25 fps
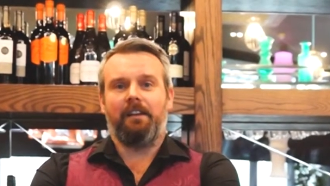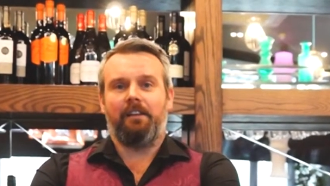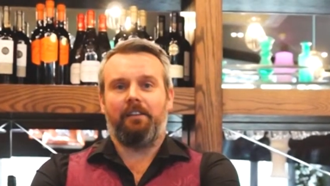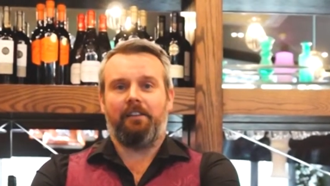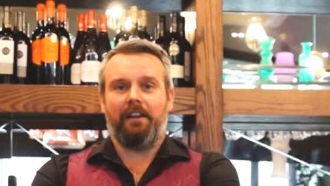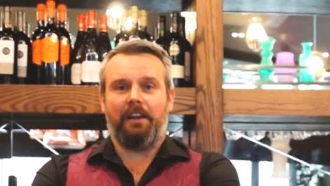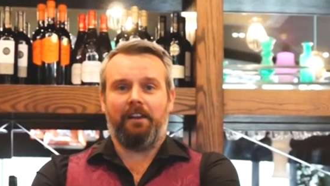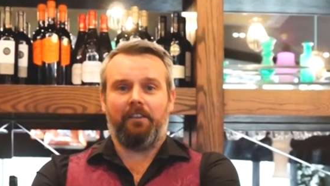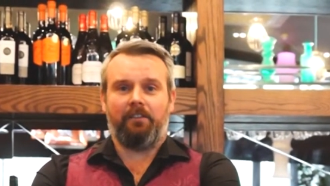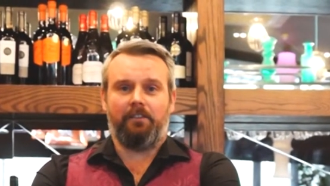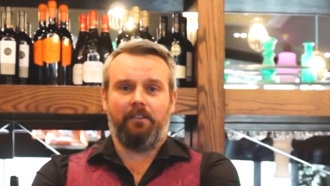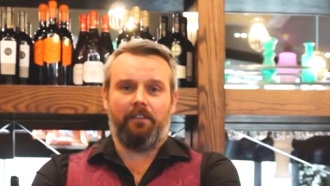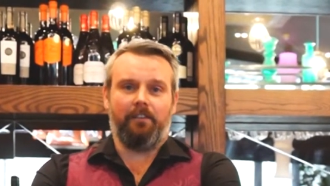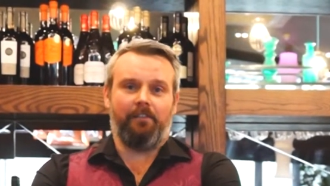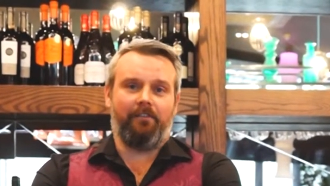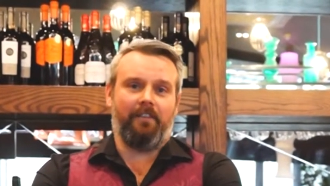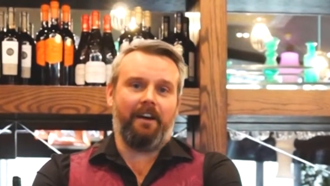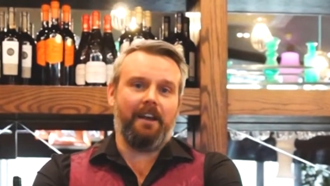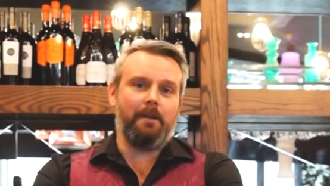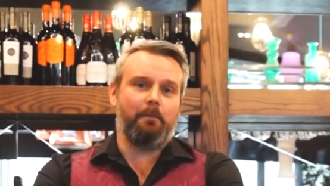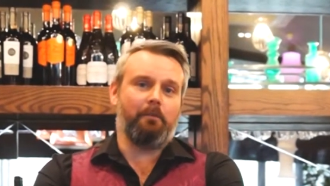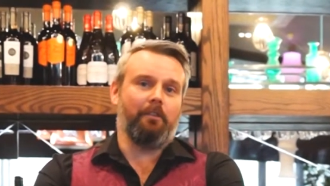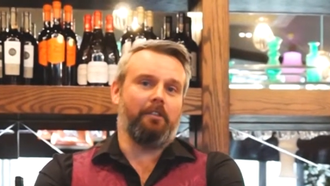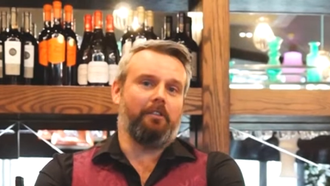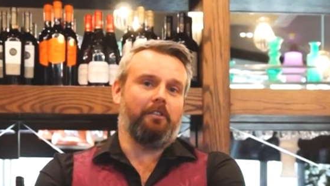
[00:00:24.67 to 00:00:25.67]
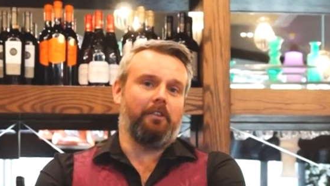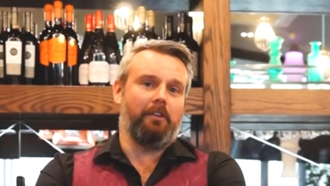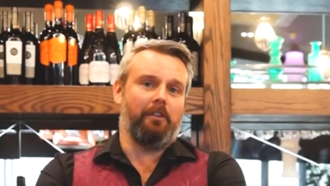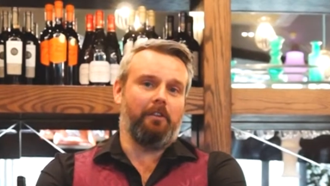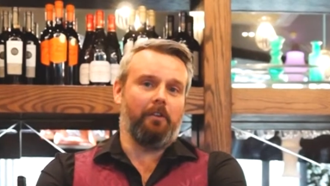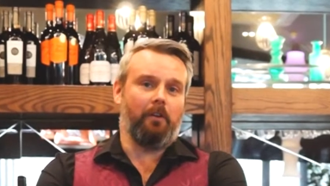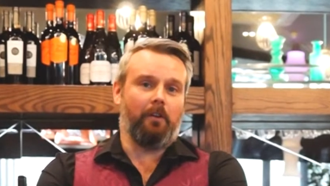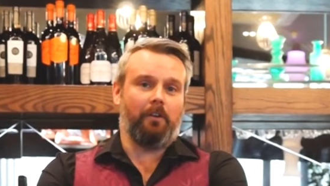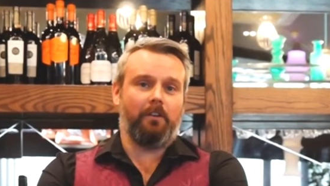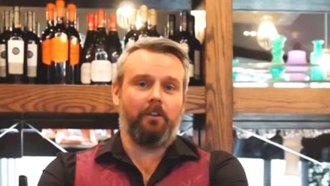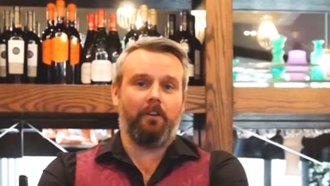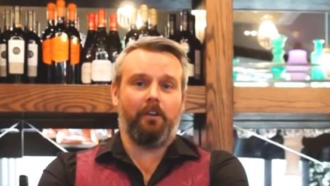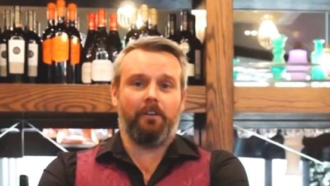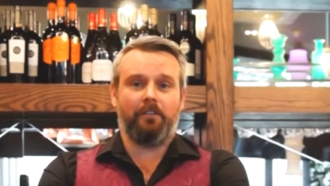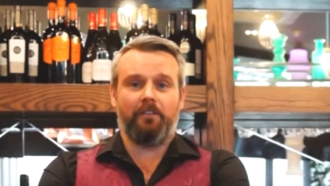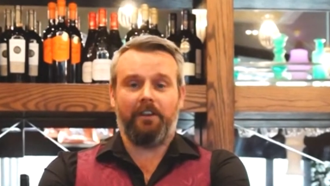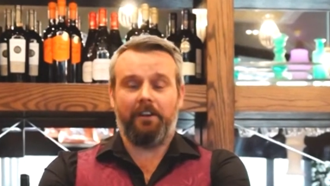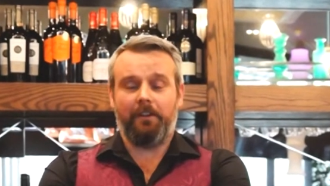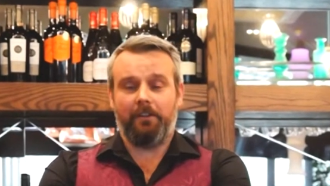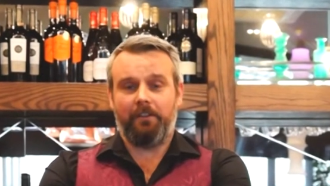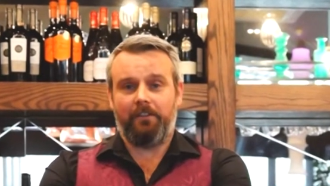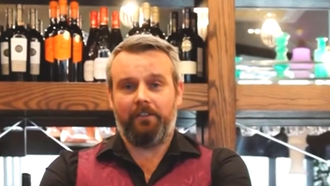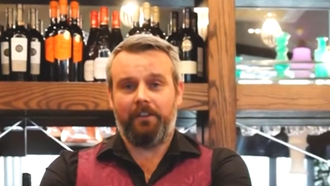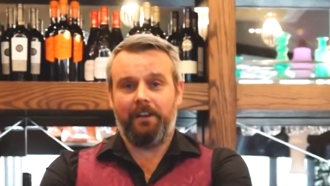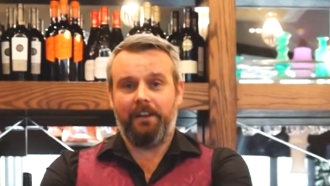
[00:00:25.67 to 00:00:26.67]
thanks to the vibrant New York
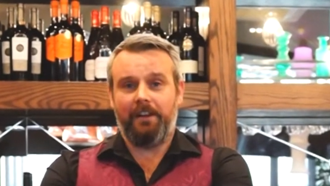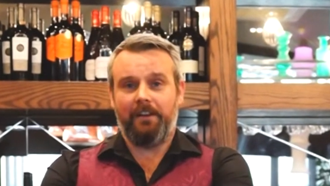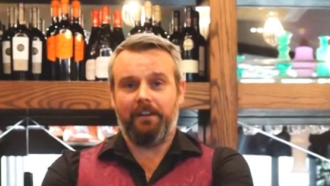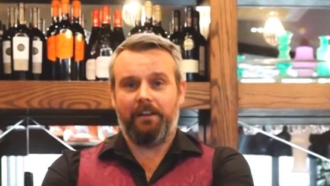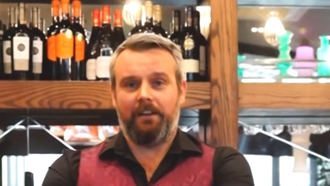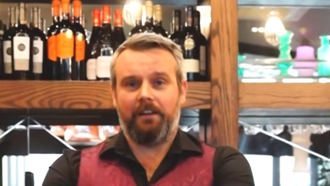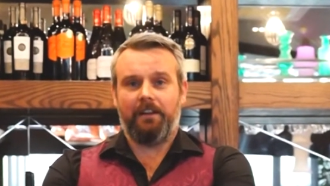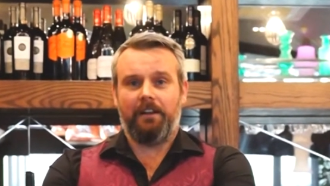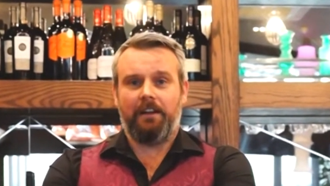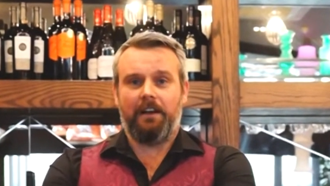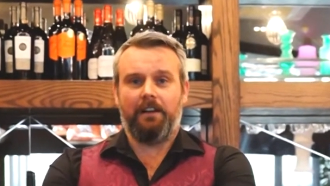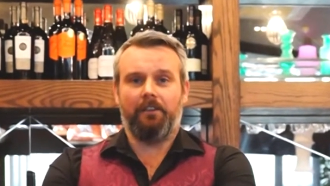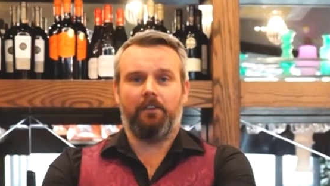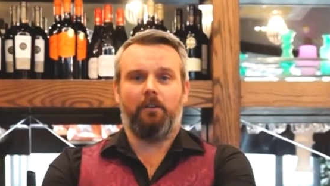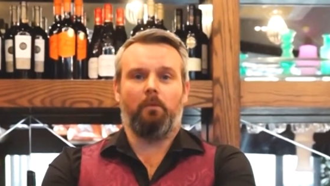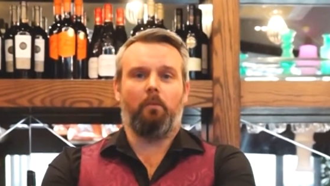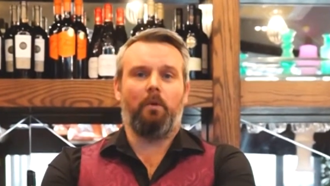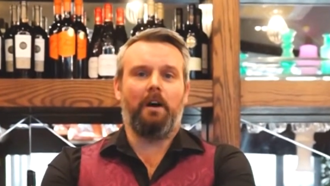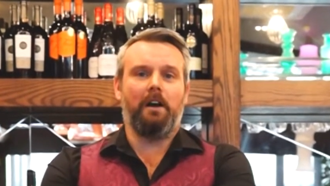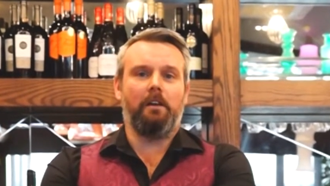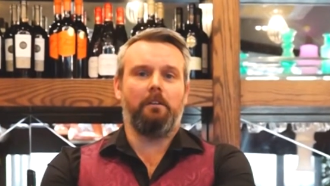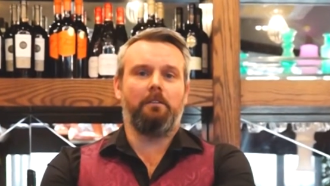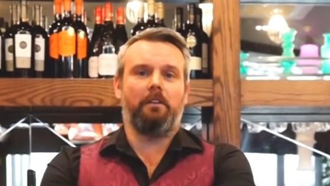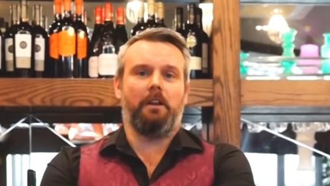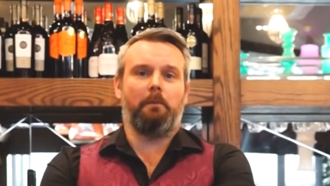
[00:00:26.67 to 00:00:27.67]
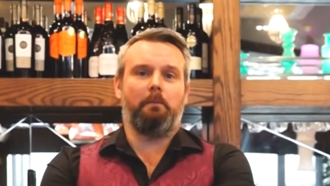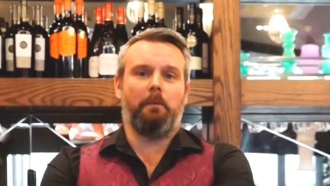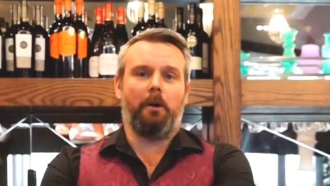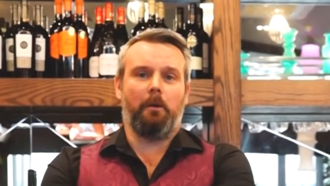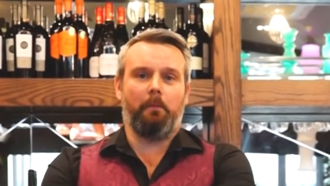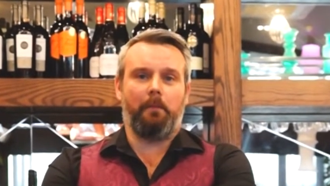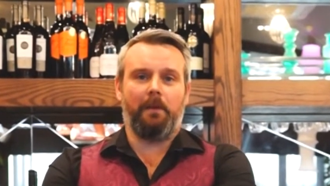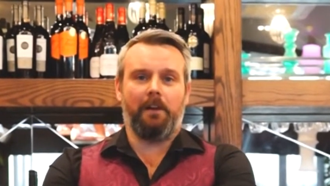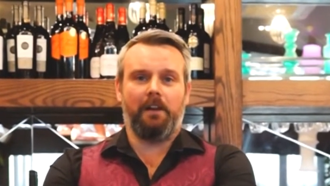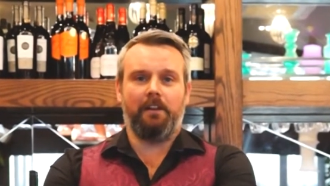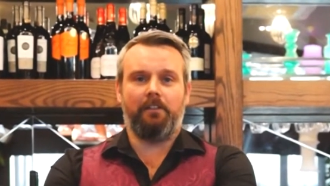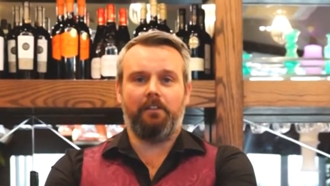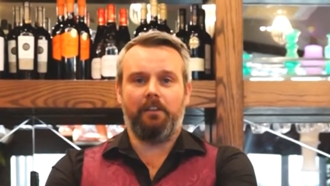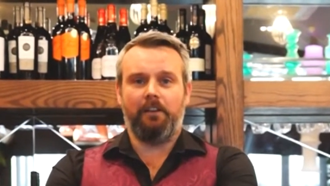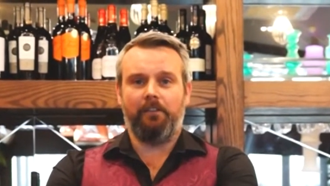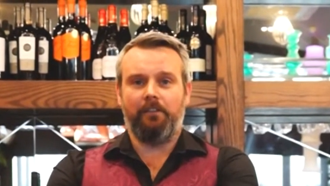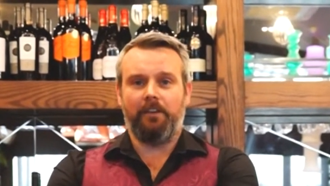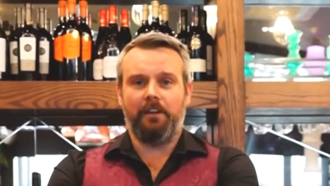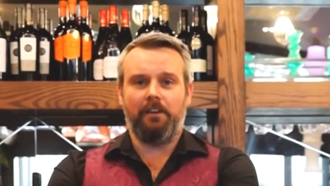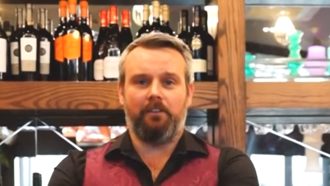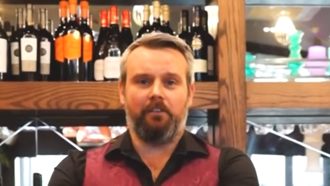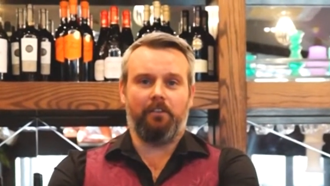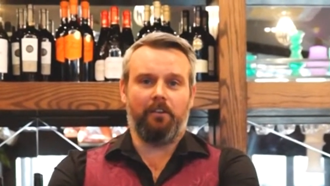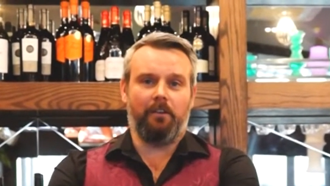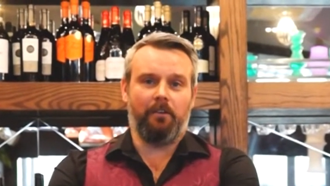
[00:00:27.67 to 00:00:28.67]
cocktail scene and the wildly popular
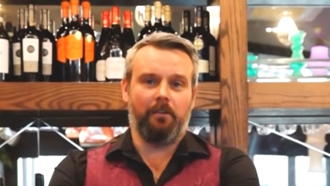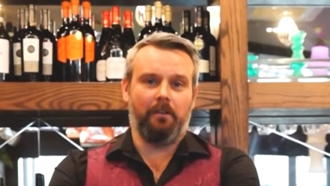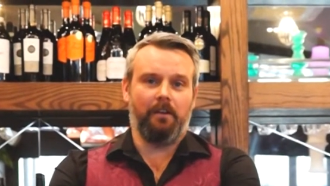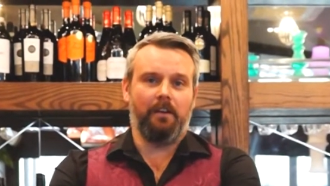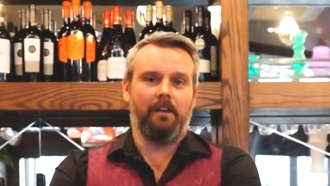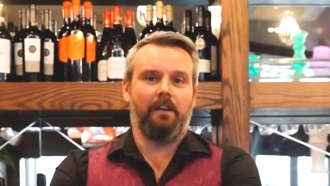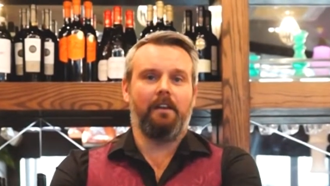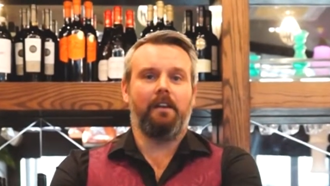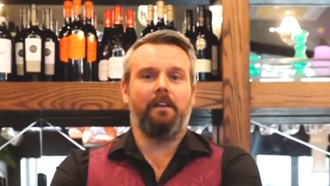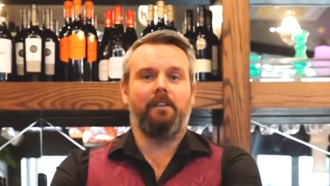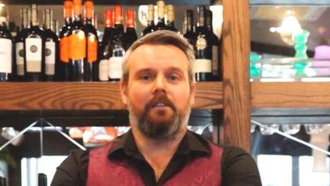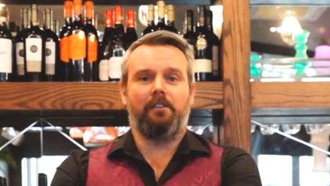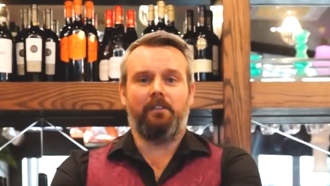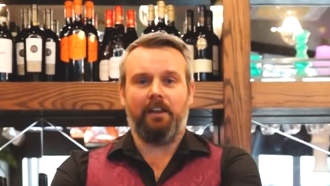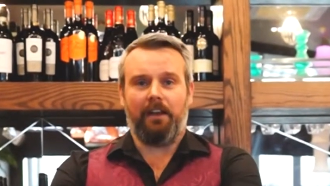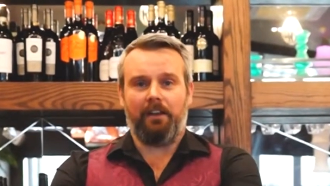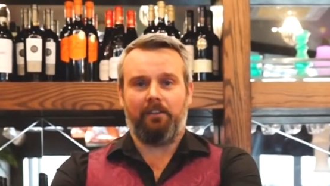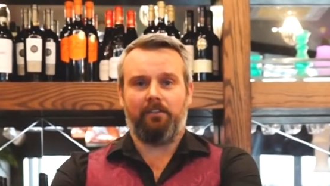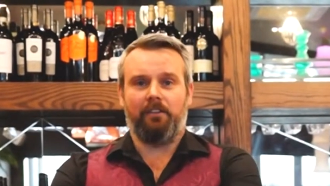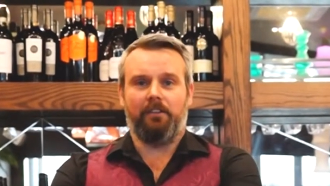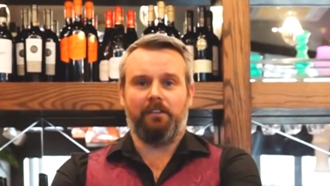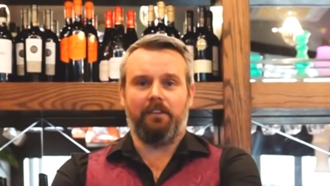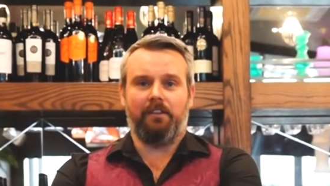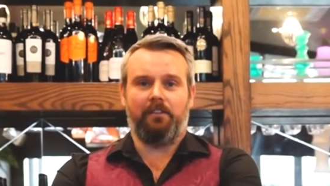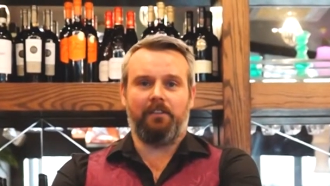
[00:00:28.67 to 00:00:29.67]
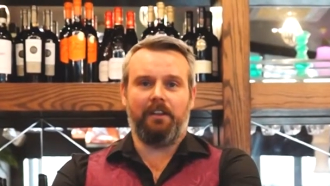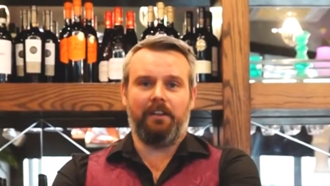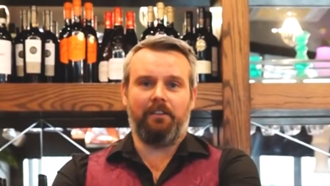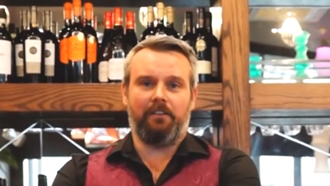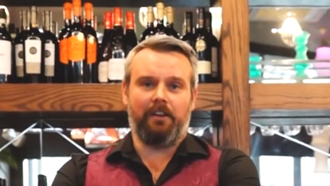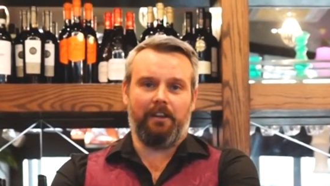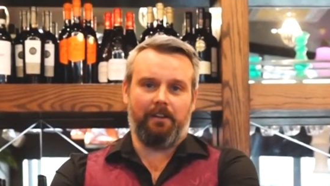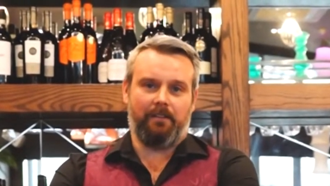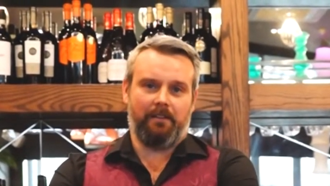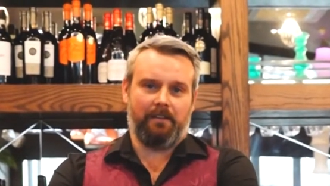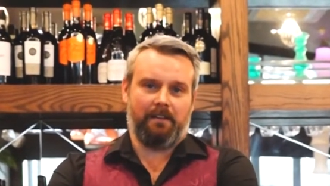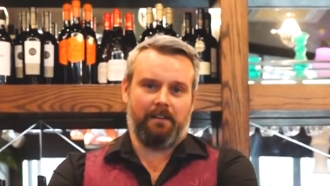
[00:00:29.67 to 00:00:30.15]
TV show, Sex and the City.